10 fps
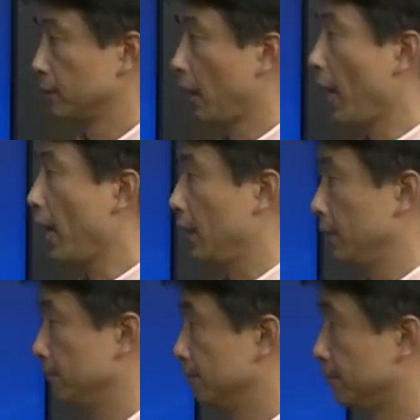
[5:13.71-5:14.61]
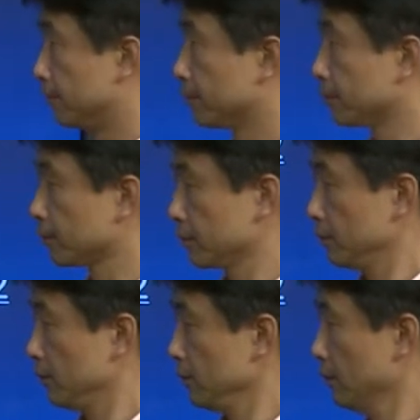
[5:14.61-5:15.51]
A
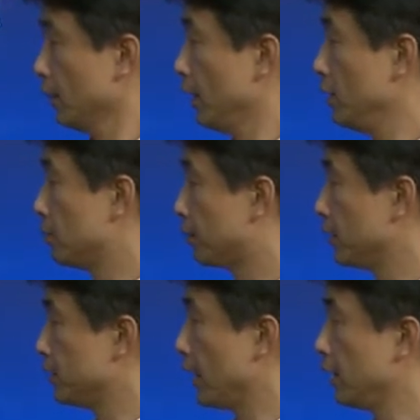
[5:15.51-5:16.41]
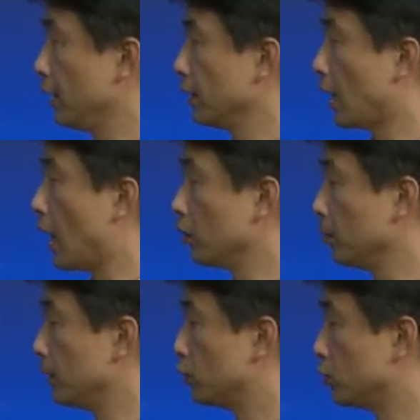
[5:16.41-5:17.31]
is presenting an
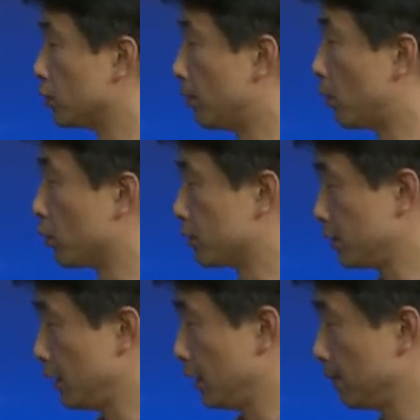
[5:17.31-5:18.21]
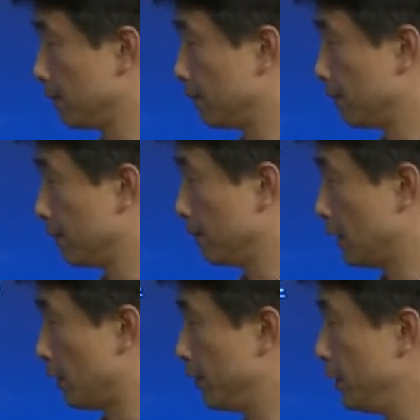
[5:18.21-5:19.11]
argument to support C.
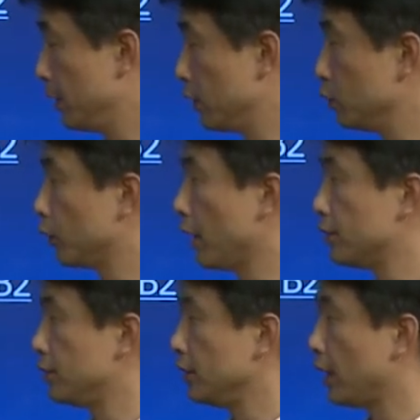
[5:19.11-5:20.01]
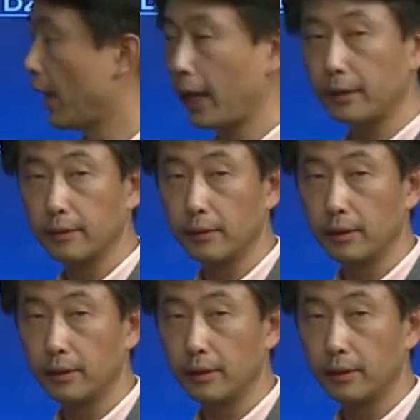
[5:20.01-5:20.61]
Now, here you can see that